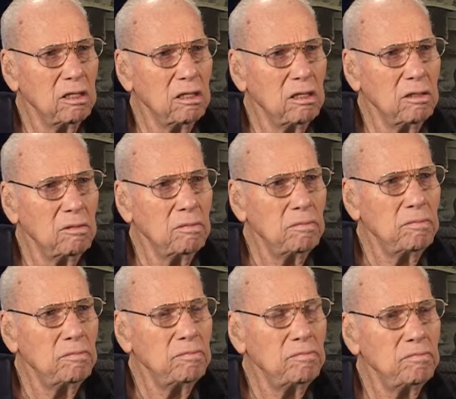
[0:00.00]

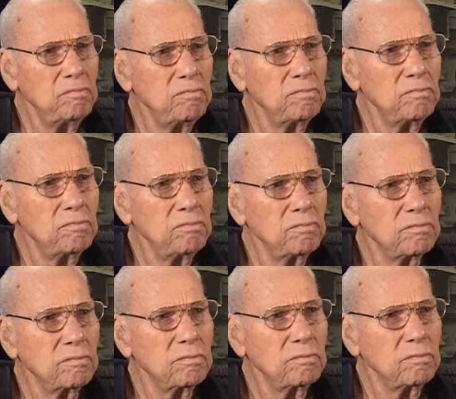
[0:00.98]

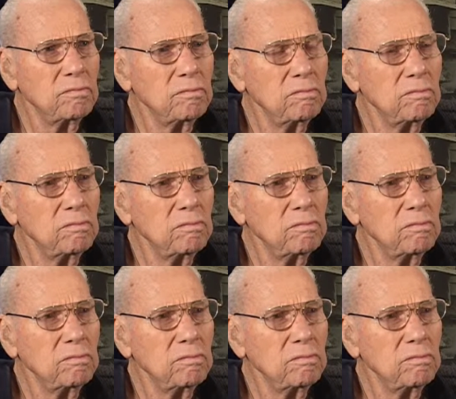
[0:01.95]
Nothing is said.